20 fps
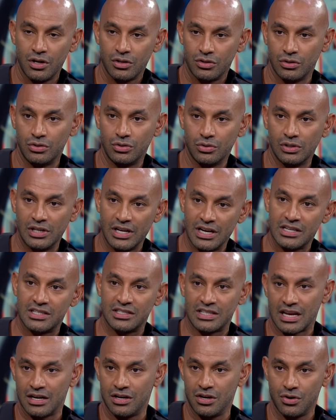to-do
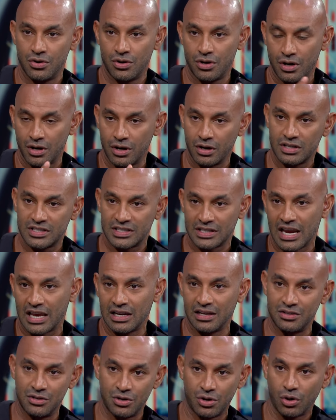list and your
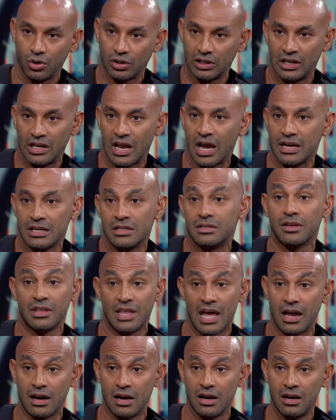calendar all aligned to
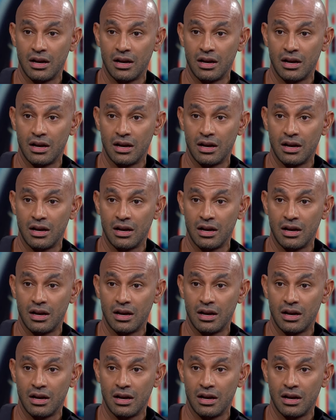that.